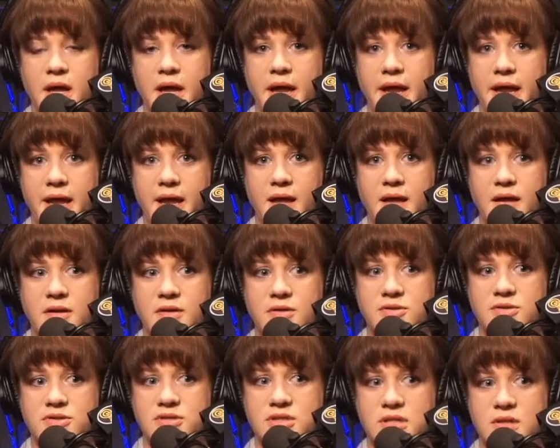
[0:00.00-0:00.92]
And
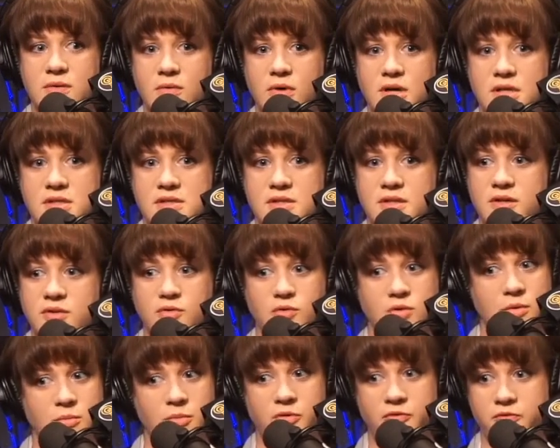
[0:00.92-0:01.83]
she was a
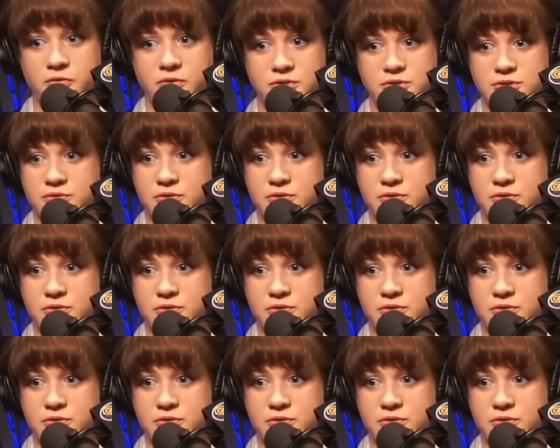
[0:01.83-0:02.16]
normal 1st